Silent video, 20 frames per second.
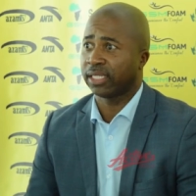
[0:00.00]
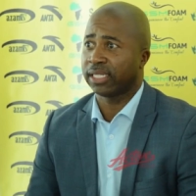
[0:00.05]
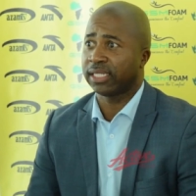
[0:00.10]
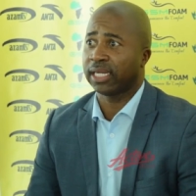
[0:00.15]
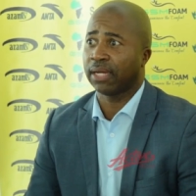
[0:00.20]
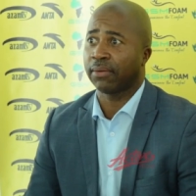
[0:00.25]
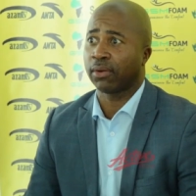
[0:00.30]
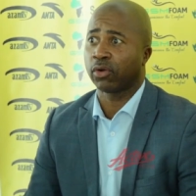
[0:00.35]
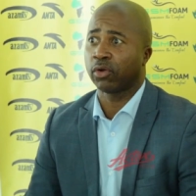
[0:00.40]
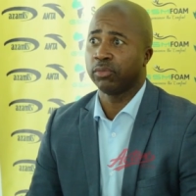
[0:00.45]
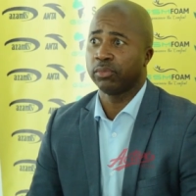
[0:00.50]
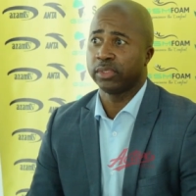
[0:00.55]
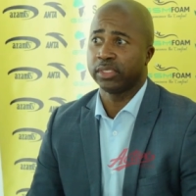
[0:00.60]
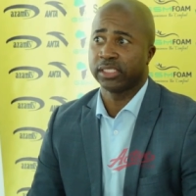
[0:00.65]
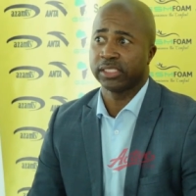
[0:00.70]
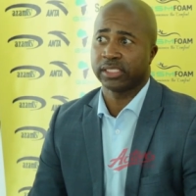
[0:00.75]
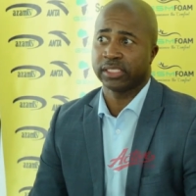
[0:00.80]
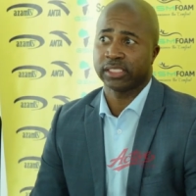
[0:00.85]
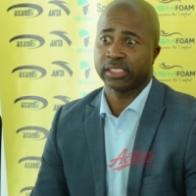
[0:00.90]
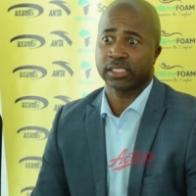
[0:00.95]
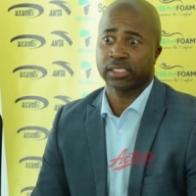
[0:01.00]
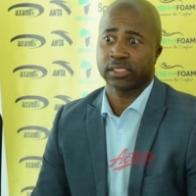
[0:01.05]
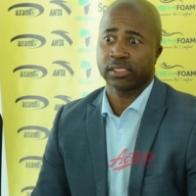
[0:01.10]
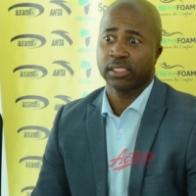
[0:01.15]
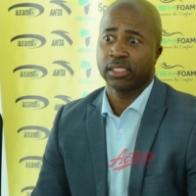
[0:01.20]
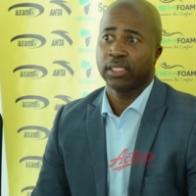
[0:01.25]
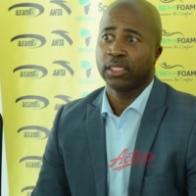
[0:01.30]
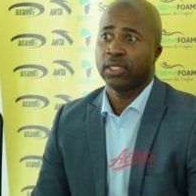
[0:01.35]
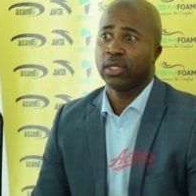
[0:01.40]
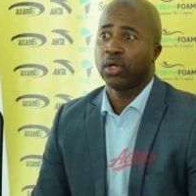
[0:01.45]
there in our communities.
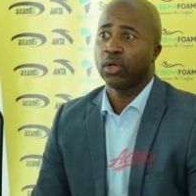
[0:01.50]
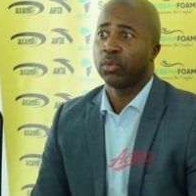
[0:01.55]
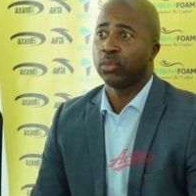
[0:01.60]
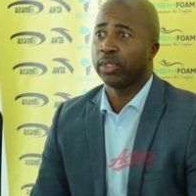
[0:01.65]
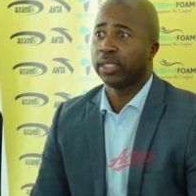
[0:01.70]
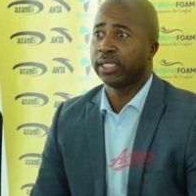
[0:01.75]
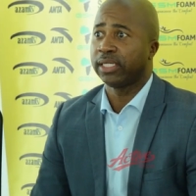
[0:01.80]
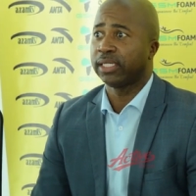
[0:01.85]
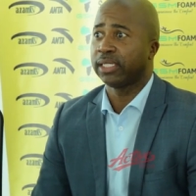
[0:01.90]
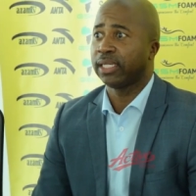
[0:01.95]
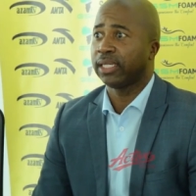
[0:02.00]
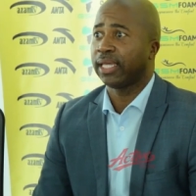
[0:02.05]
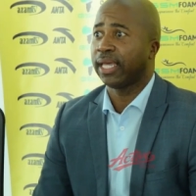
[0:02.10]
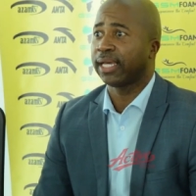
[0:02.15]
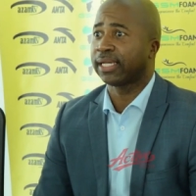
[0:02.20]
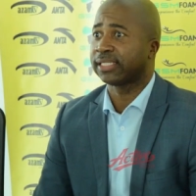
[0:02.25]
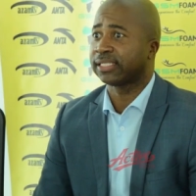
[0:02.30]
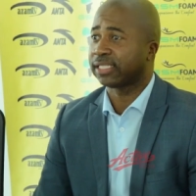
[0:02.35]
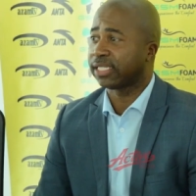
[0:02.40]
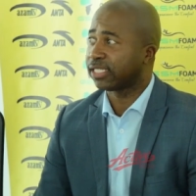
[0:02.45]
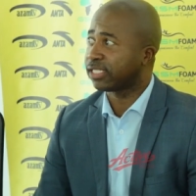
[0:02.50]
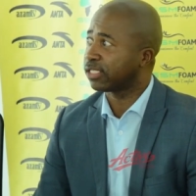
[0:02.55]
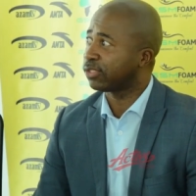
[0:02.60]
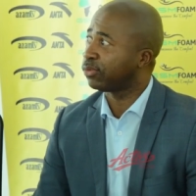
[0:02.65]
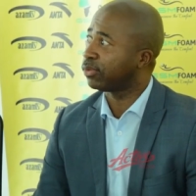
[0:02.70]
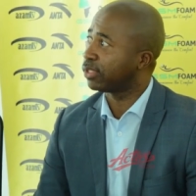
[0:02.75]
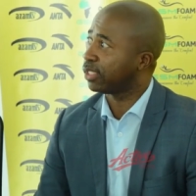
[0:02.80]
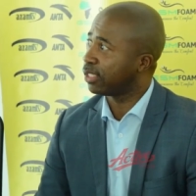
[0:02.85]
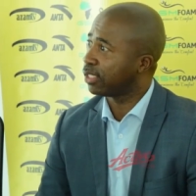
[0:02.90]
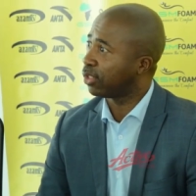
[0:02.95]
We exist
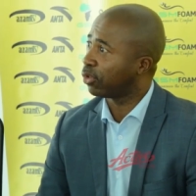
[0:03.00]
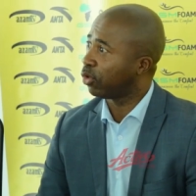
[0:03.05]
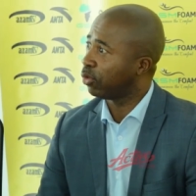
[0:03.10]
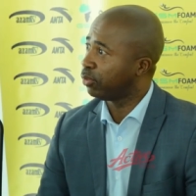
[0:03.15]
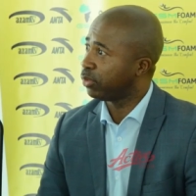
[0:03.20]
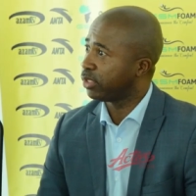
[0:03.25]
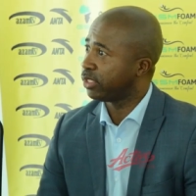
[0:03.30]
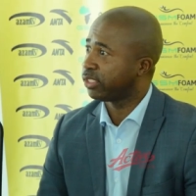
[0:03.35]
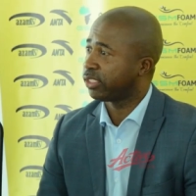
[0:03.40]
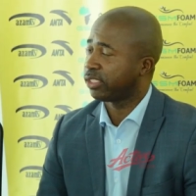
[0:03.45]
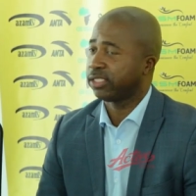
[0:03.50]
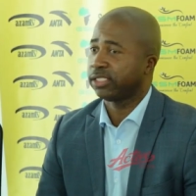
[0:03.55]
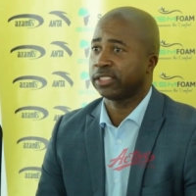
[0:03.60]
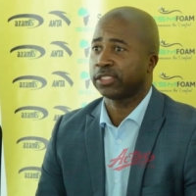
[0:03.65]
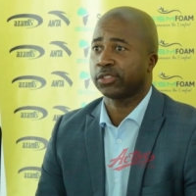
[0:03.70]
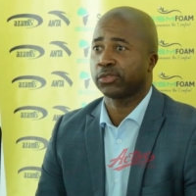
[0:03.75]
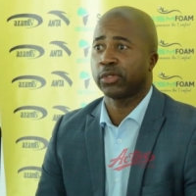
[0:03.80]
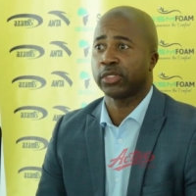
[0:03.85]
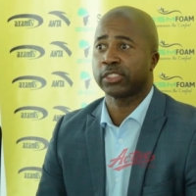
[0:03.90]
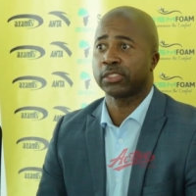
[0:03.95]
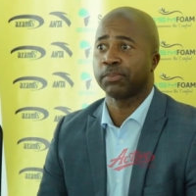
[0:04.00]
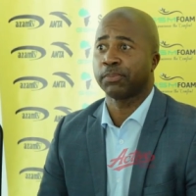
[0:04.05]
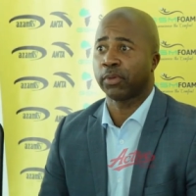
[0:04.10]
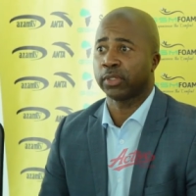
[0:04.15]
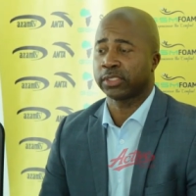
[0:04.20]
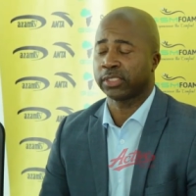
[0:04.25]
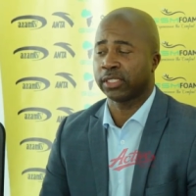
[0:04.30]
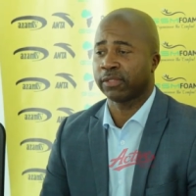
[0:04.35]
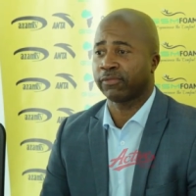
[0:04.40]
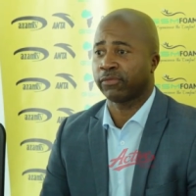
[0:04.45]
within the communities, so it's
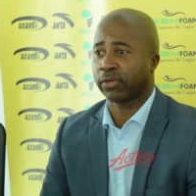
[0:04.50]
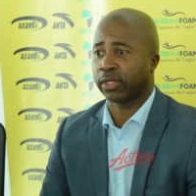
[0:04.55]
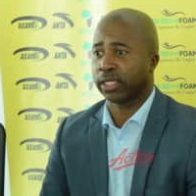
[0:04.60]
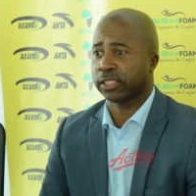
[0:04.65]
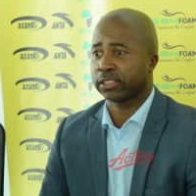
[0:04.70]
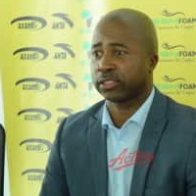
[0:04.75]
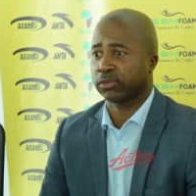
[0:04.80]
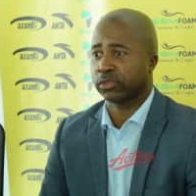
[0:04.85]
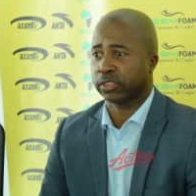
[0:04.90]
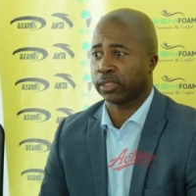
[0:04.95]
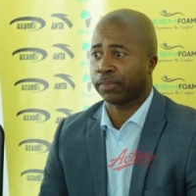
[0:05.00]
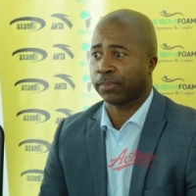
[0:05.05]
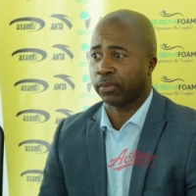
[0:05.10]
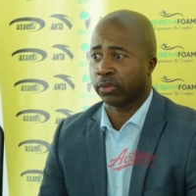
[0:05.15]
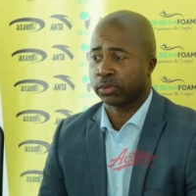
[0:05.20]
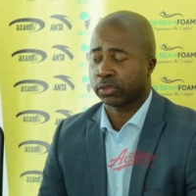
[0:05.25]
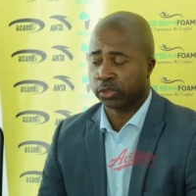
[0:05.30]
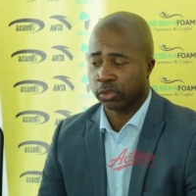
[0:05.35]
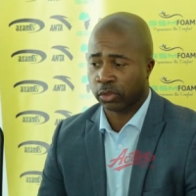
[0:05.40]
important for us to support.